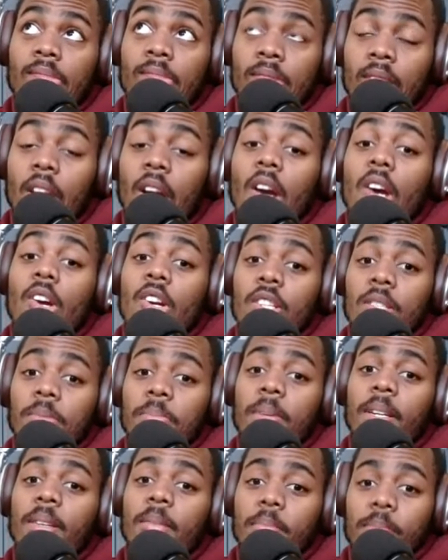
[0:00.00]

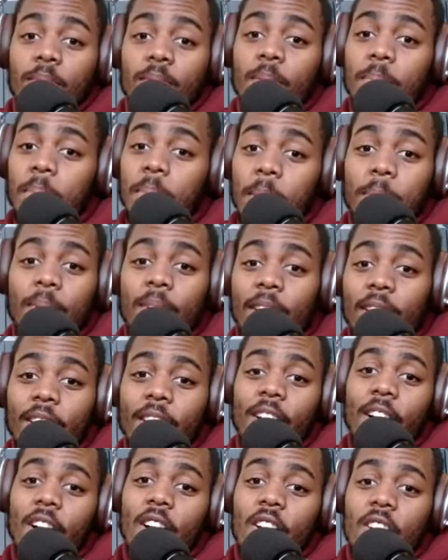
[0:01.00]
encouragement. People need
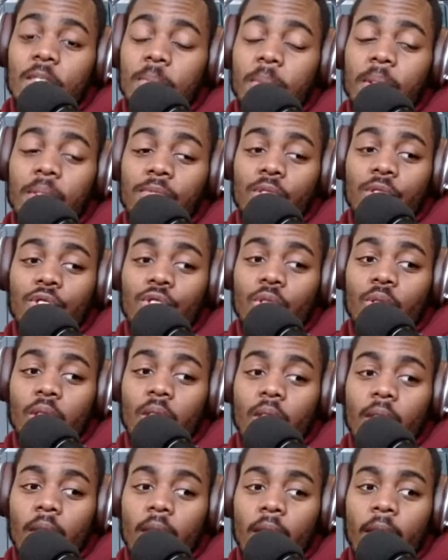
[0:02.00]
encouragement for sure.